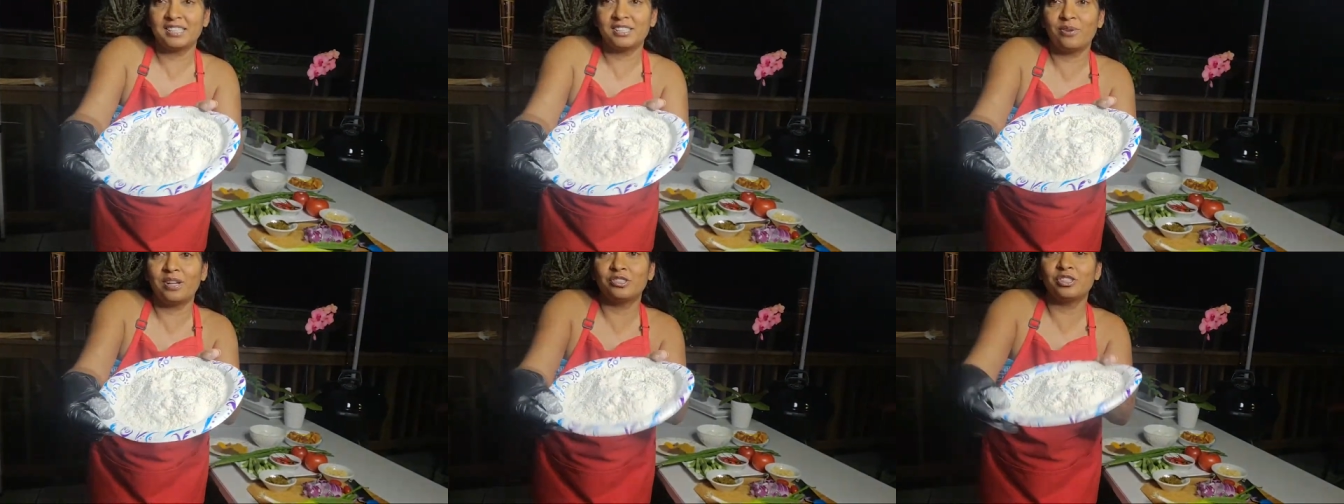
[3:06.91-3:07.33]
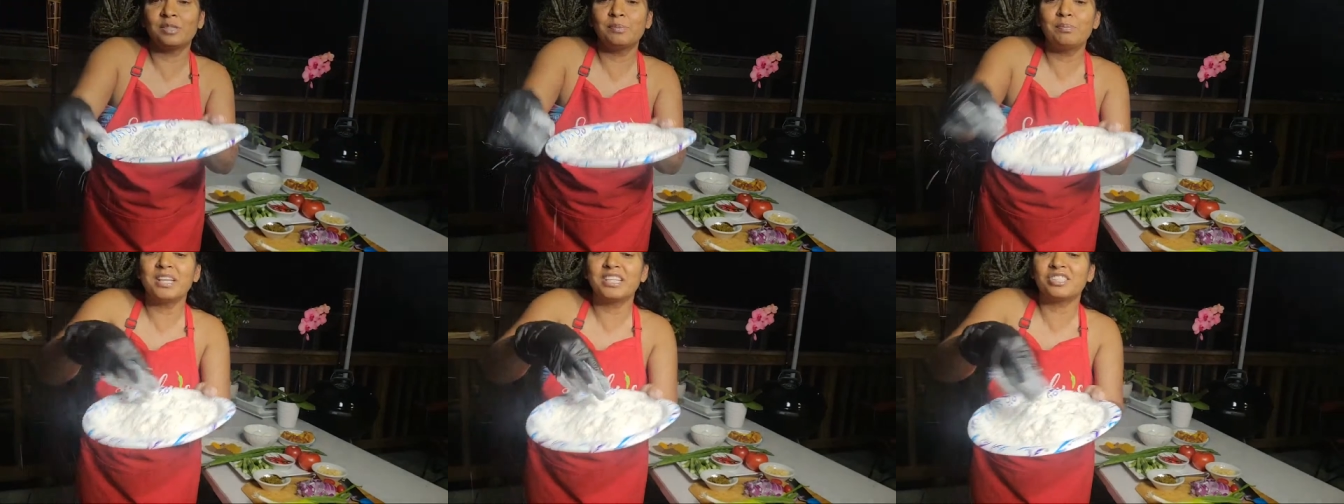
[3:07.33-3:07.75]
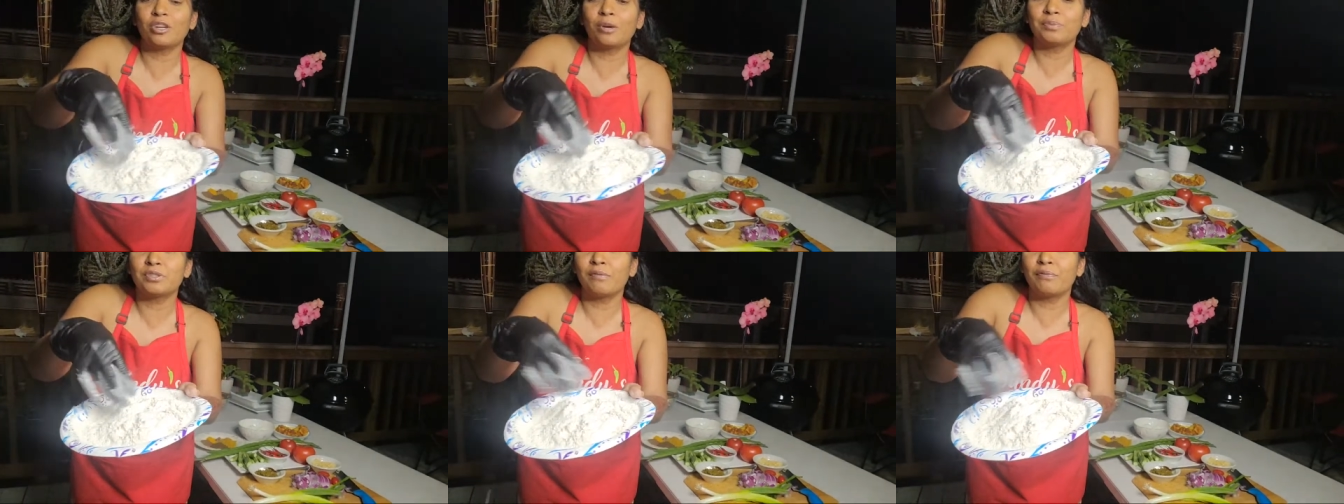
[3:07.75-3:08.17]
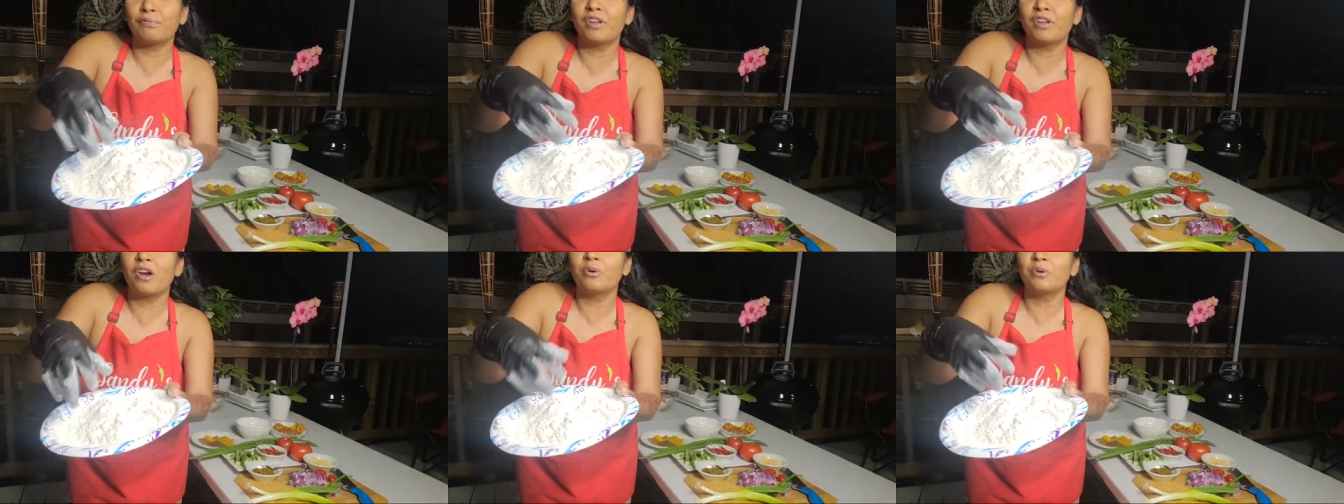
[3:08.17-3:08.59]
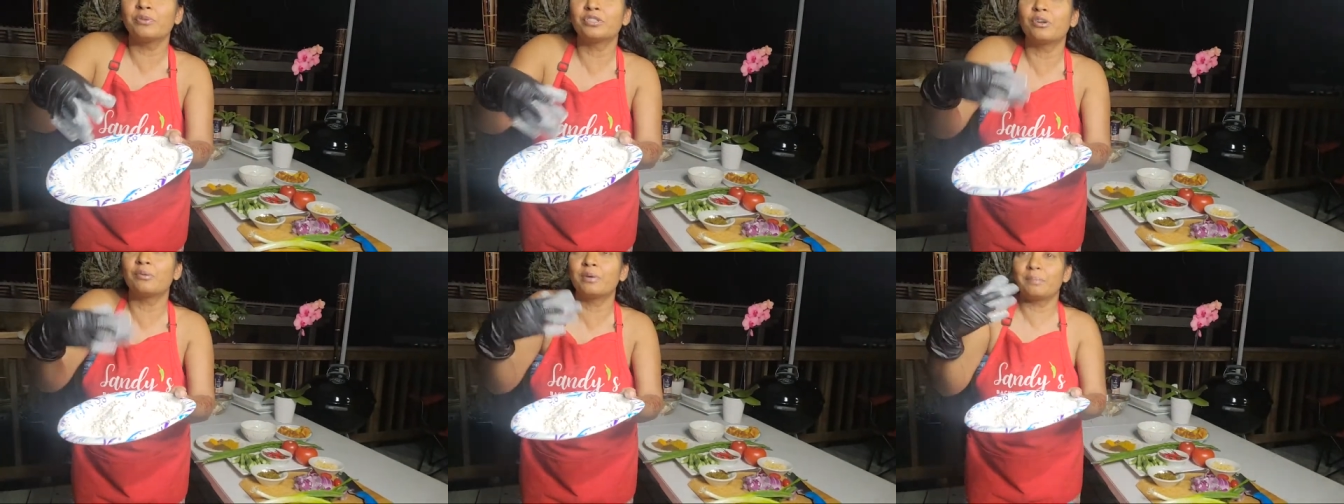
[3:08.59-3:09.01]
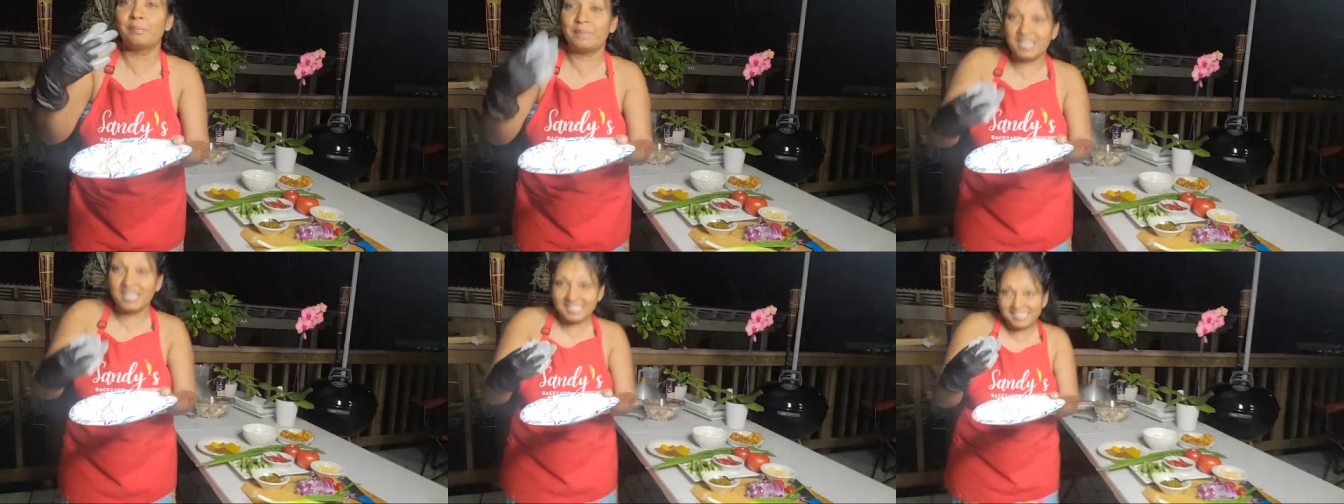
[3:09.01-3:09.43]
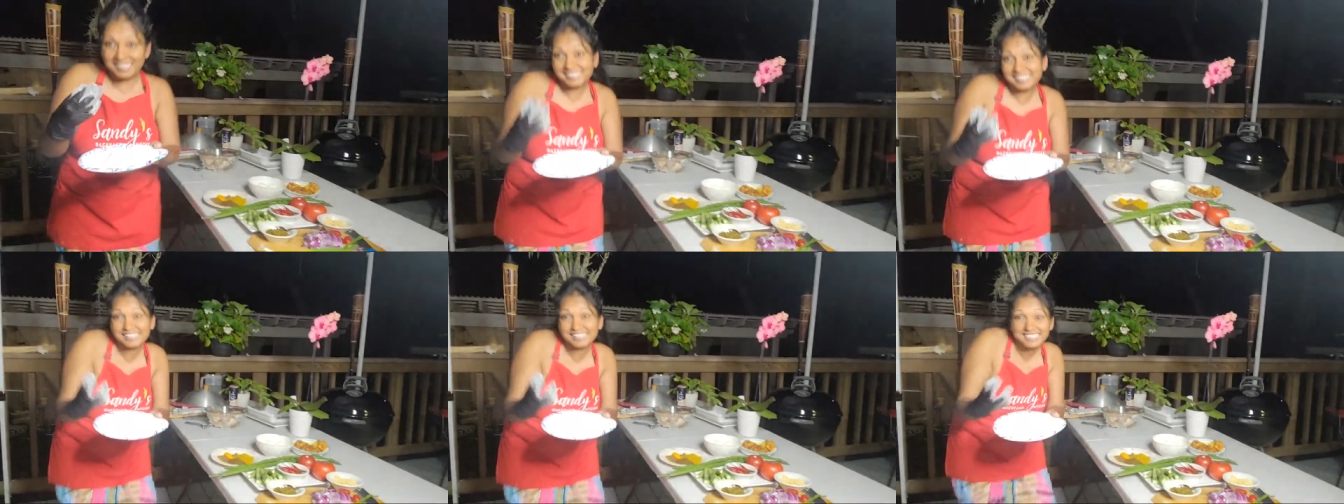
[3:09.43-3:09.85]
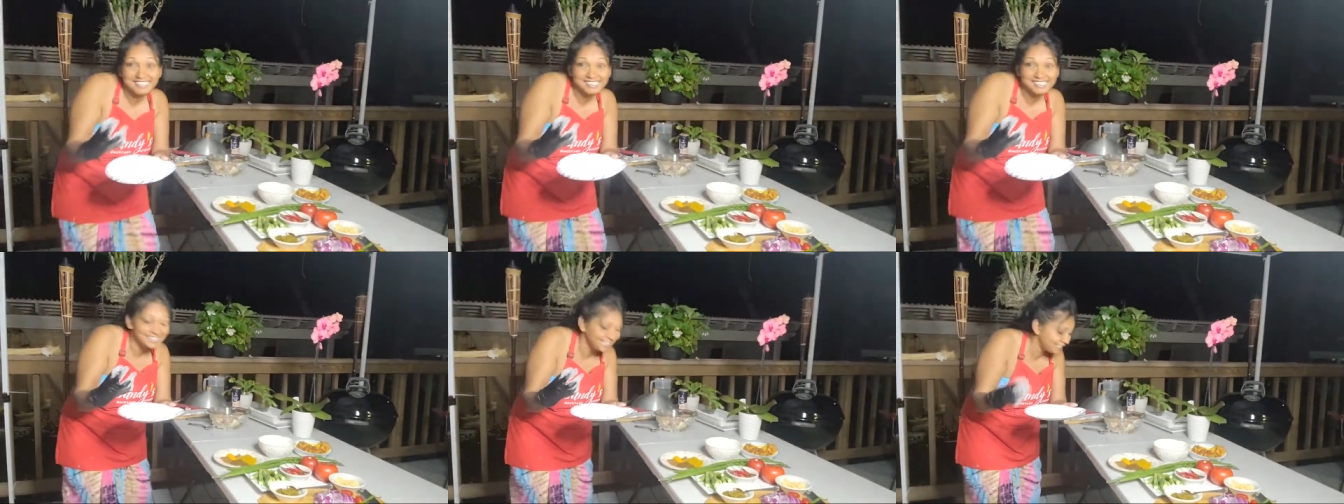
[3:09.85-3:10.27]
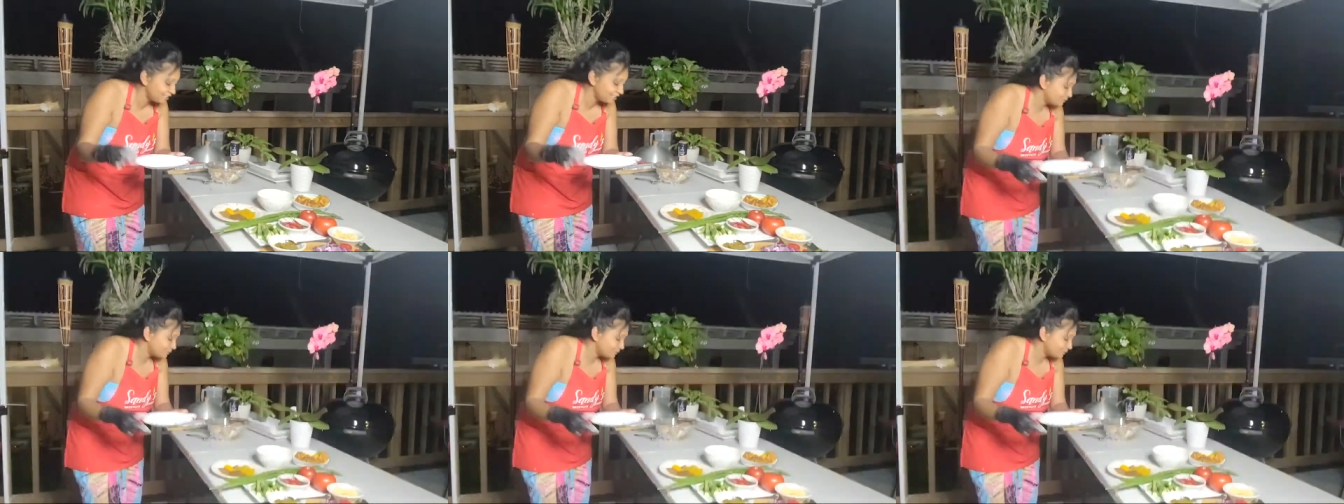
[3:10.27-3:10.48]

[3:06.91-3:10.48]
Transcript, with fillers: So I just mixed up some flour some amazing seasoning.